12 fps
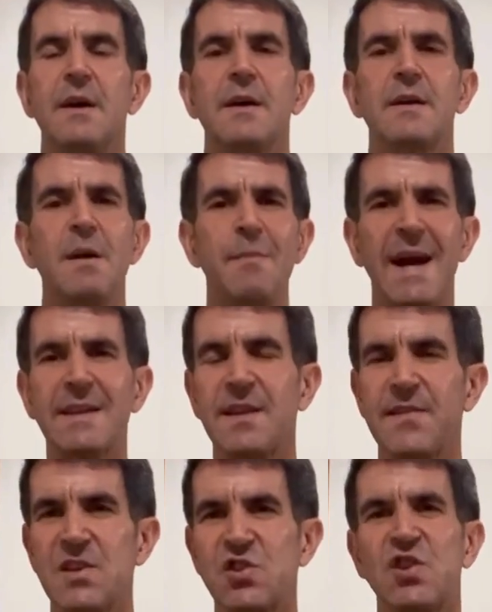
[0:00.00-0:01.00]
Come back to
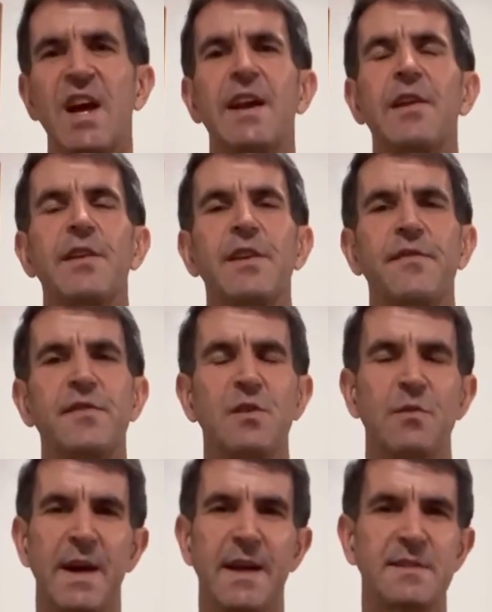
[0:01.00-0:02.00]
this channel in a
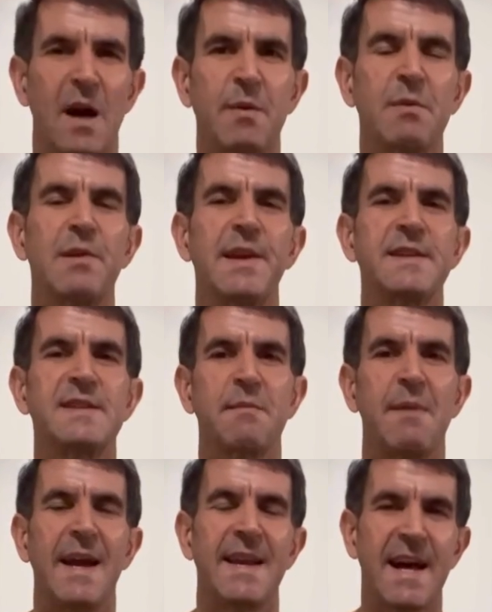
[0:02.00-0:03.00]
few weeks. I'll be releasing
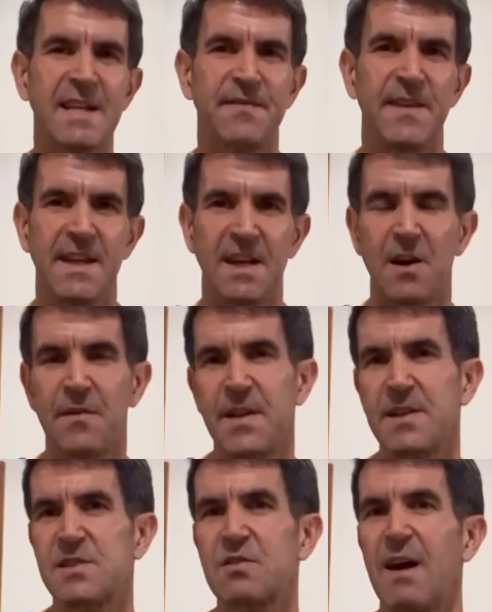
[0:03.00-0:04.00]
my next video
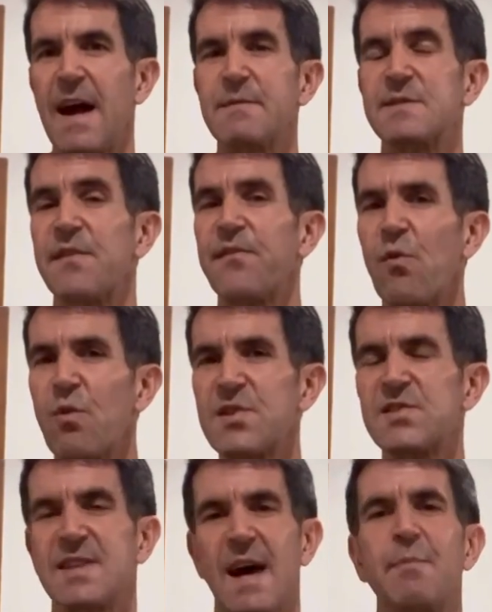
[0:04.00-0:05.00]
that describes the fourth
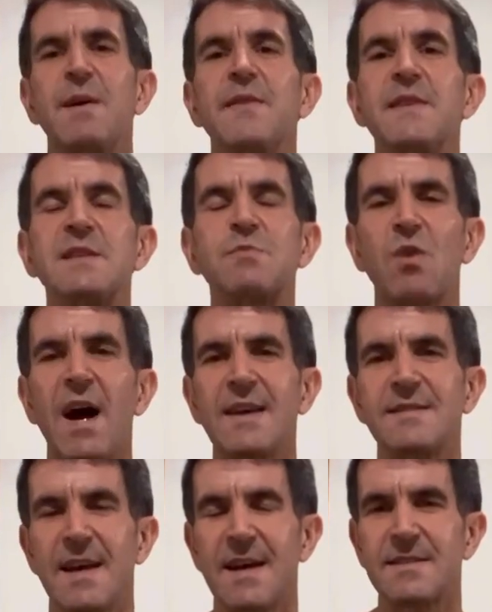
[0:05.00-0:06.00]
step in this
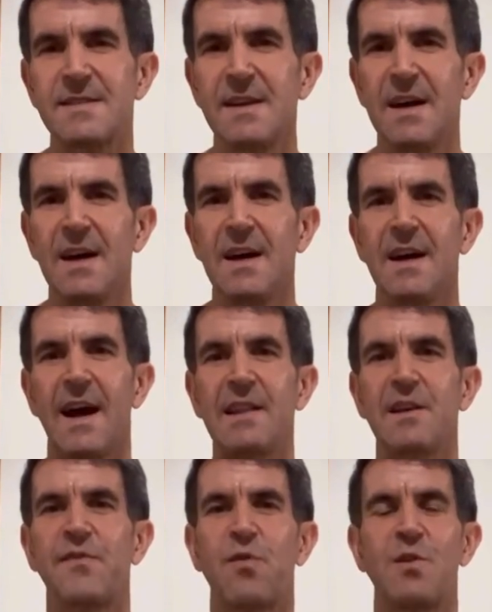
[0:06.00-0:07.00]
process. I
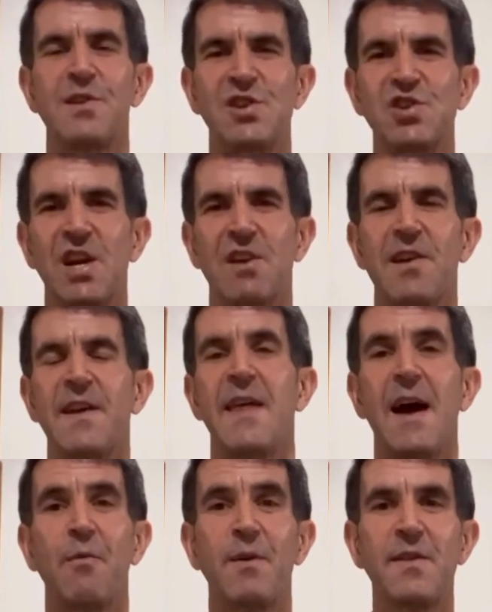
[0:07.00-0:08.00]
look forward to sharing
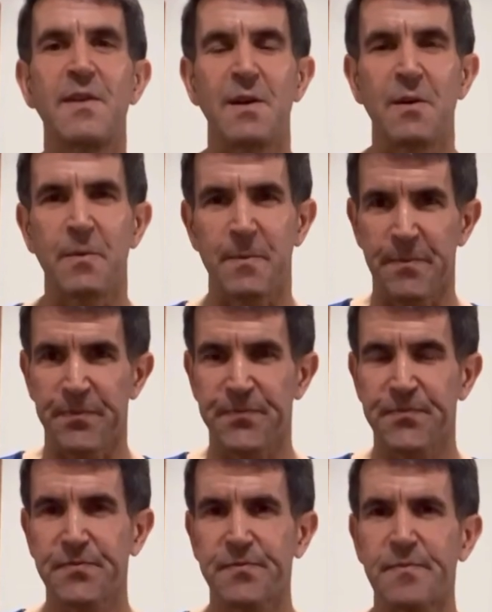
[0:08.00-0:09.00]
that with you.
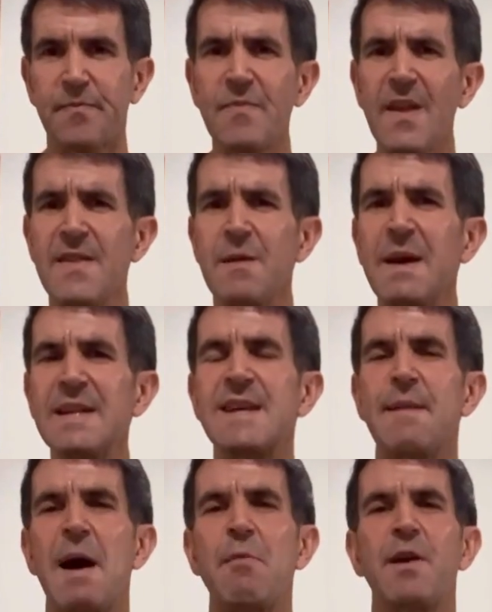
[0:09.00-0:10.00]
In the
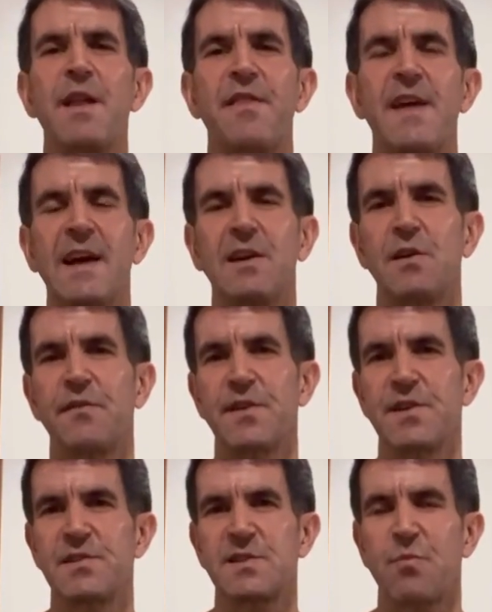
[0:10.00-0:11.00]
meantime, I want to thank you for
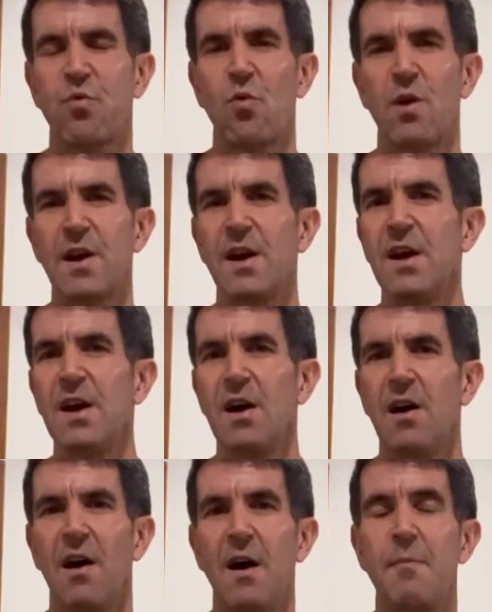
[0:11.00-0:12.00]
your support
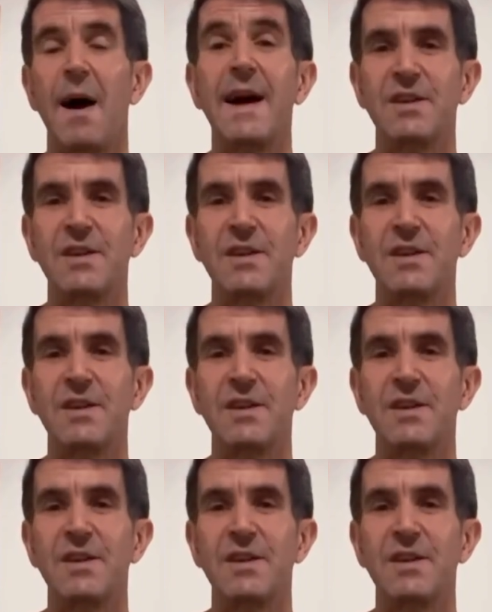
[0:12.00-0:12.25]
on my